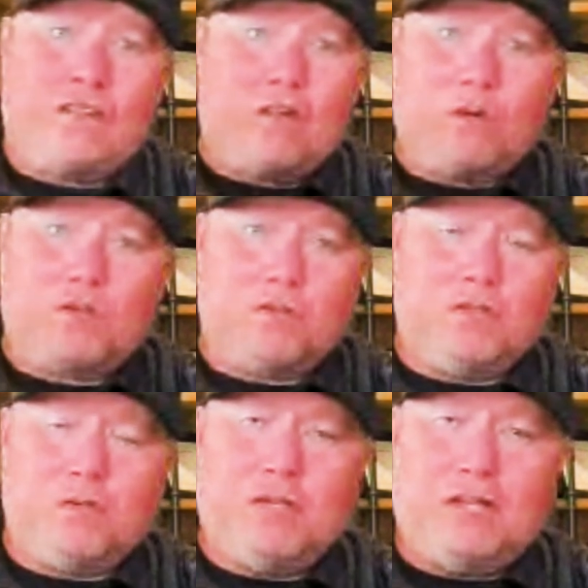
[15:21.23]
That works
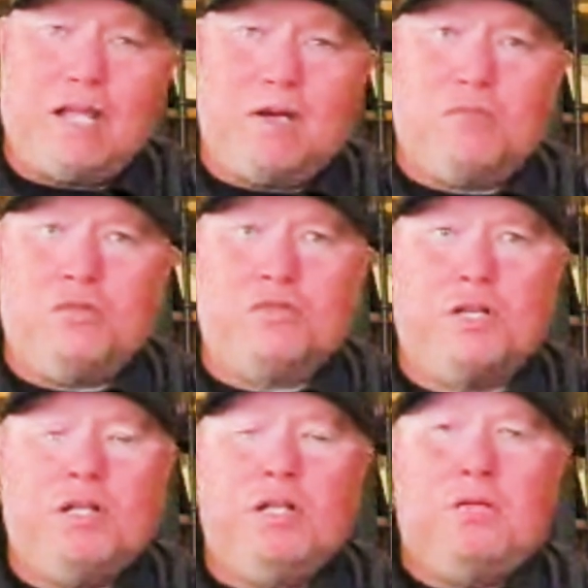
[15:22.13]
really well, animals,
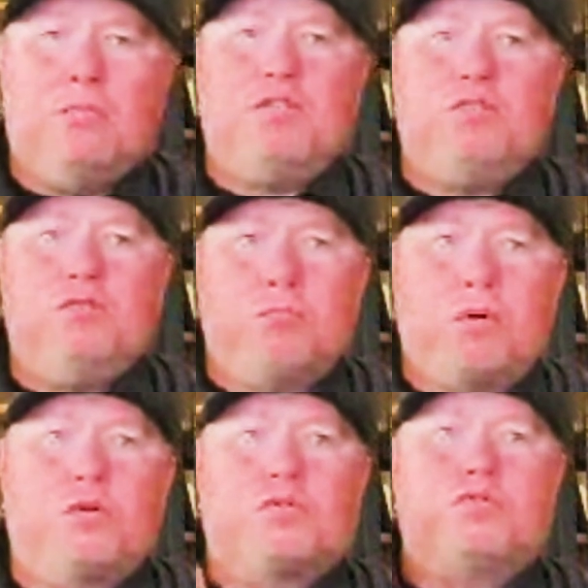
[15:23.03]
but use
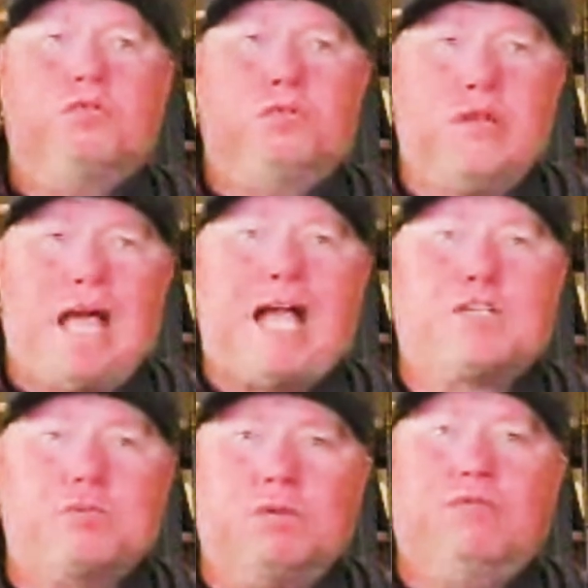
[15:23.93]
personal,
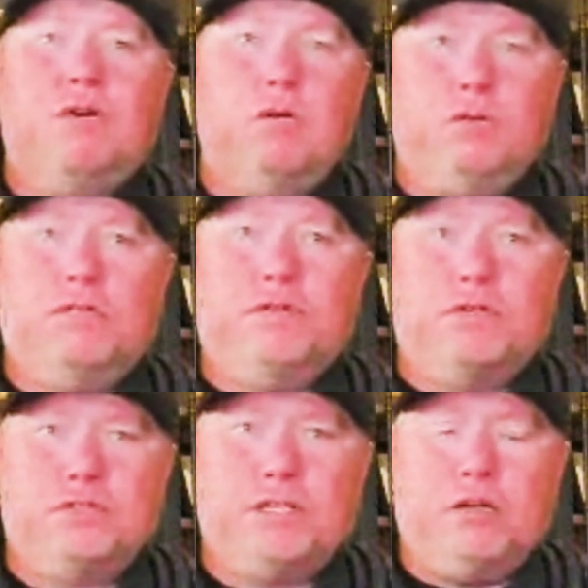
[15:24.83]
actual photos of
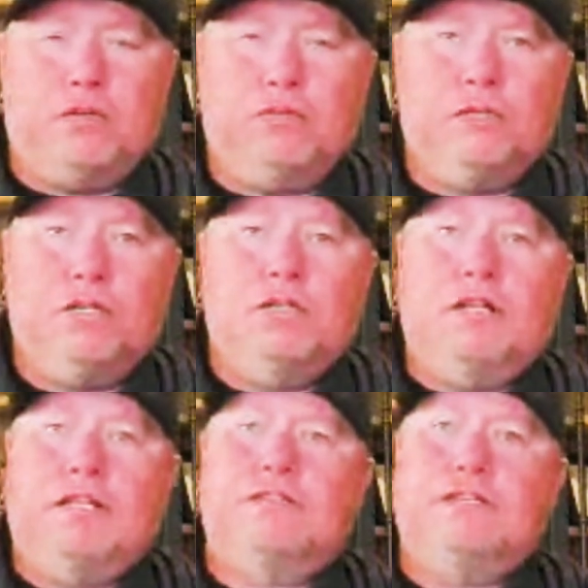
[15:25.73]
yourself
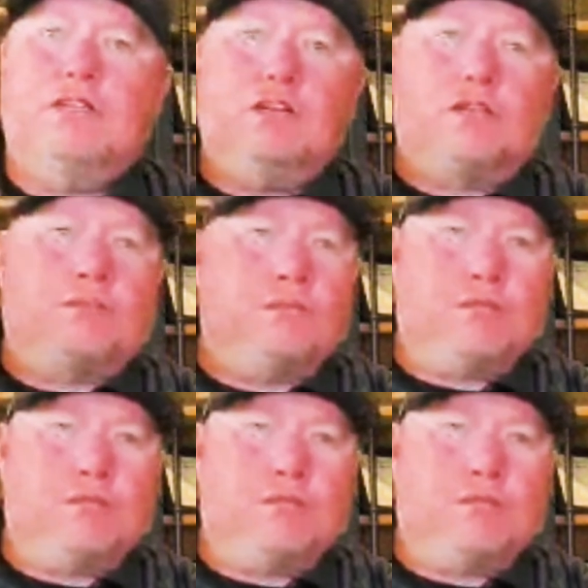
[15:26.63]
and say, look,